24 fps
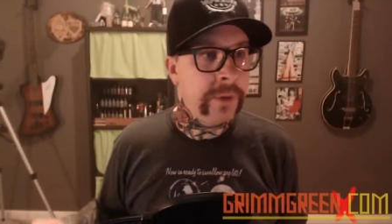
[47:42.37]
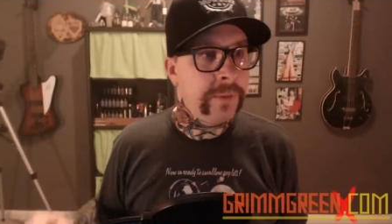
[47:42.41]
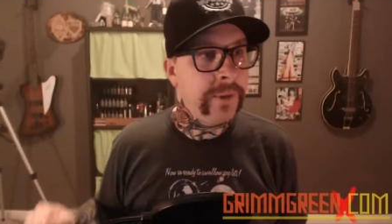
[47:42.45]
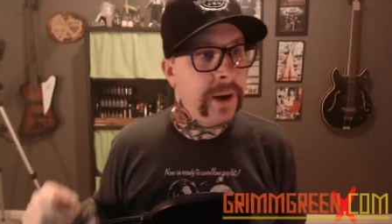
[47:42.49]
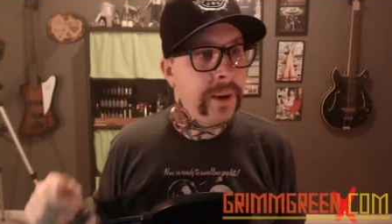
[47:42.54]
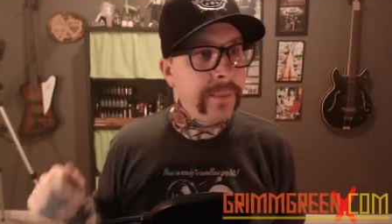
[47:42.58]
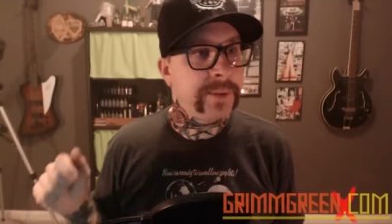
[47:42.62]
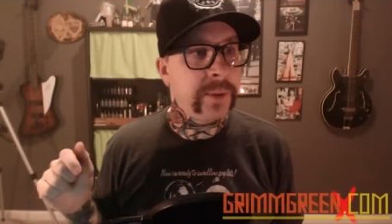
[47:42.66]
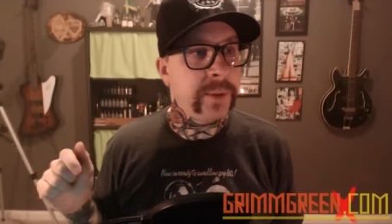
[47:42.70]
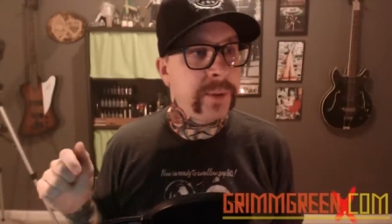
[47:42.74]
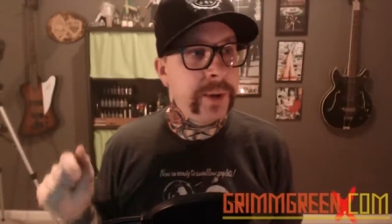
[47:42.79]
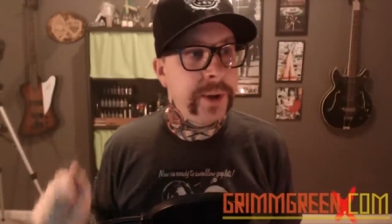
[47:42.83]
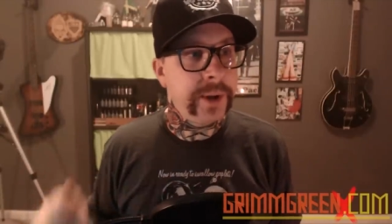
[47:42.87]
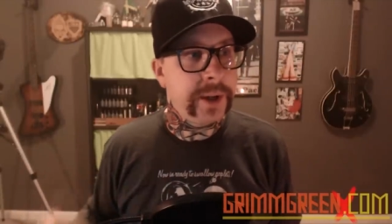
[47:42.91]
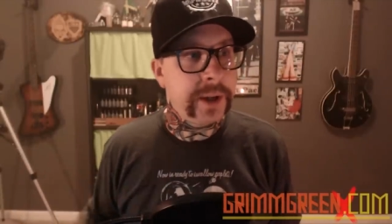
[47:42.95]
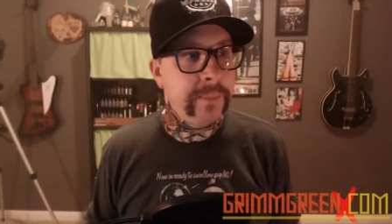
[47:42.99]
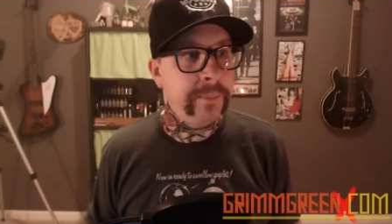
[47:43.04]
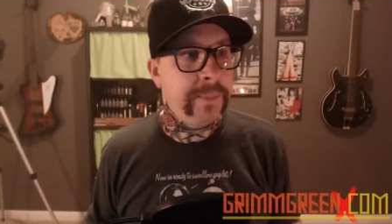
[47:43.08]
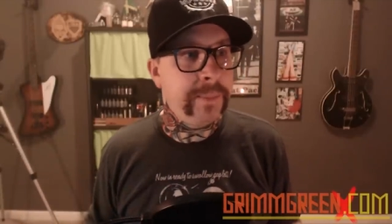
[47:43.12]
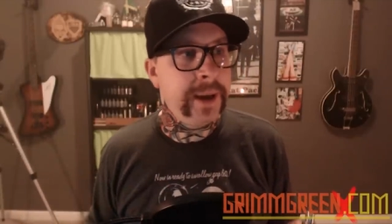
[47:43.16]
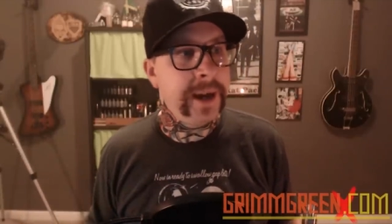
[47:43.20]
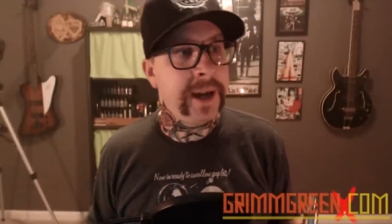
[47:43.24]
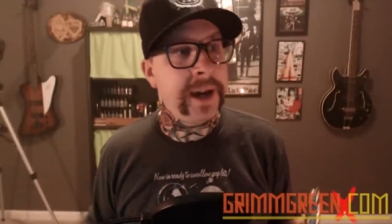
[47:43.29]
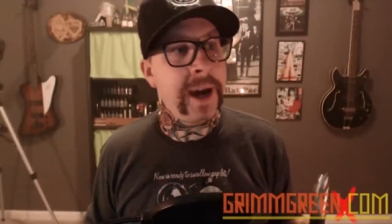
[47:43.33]
Vapes where you
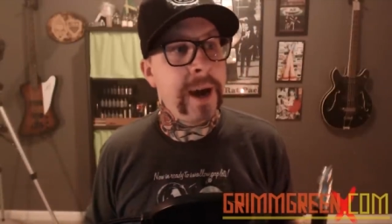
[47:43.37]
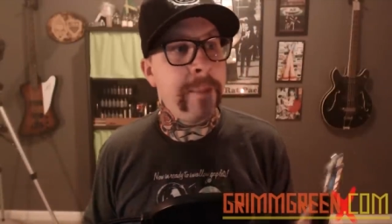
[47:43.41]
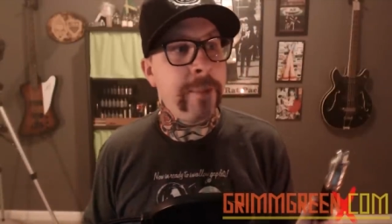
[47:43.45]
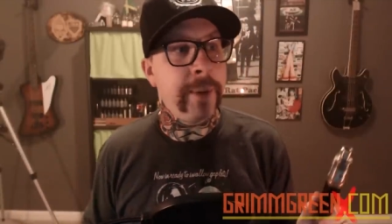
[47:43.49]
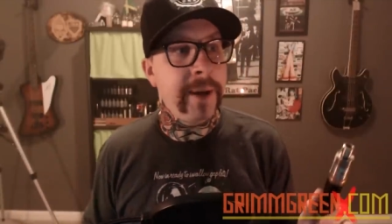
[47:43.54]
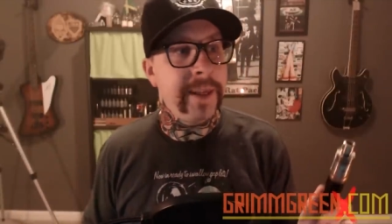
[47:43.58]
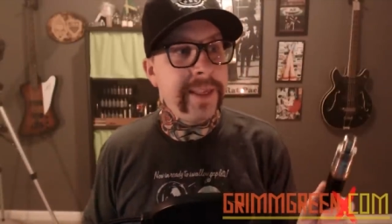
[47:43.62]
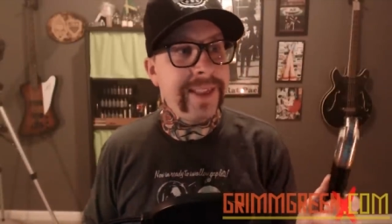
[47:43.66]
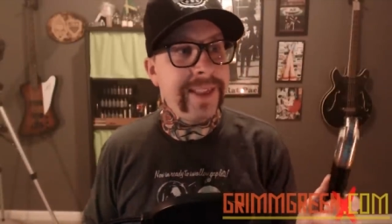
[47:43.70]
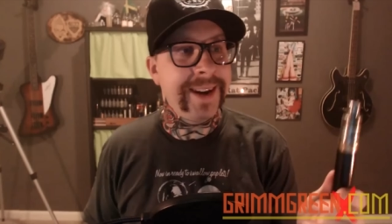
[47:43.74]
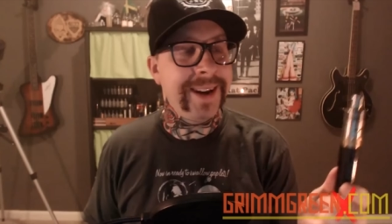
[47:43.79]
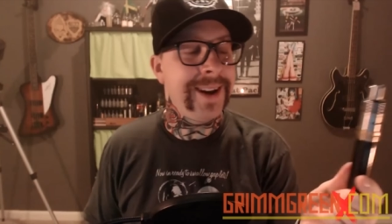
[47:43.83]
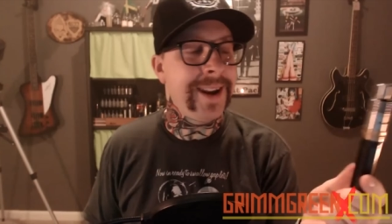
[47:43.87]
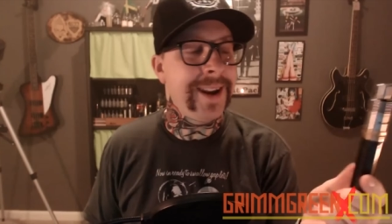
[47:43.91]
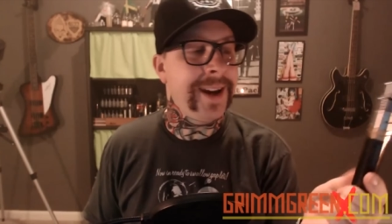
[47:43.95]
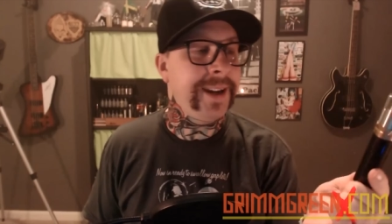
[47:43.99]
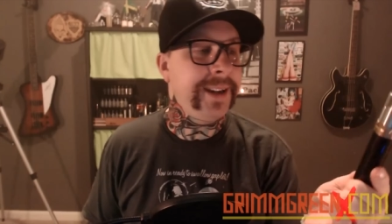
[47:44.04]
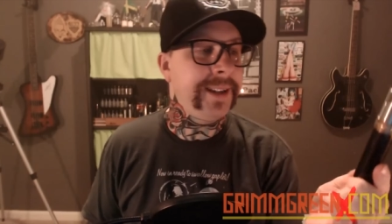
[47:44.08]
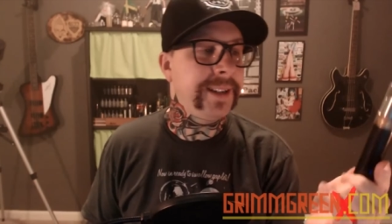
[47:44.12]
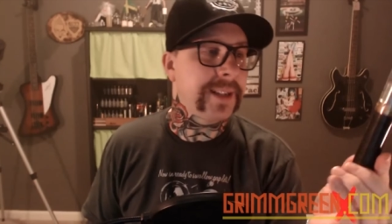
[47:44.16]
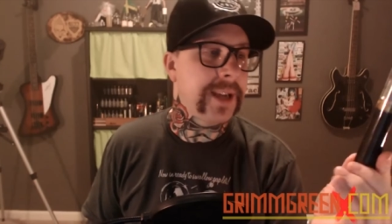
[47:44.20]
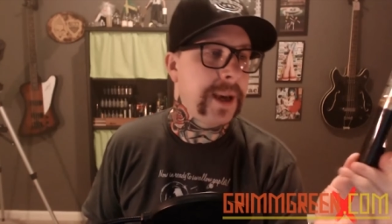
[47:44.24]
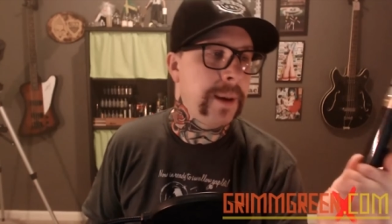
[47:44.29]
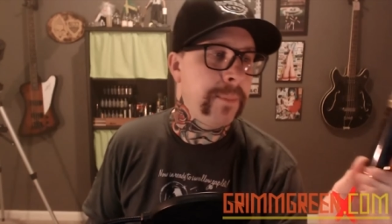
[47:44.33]
can pick up the
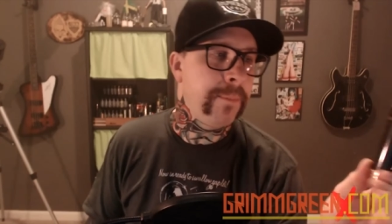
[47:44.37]
Knight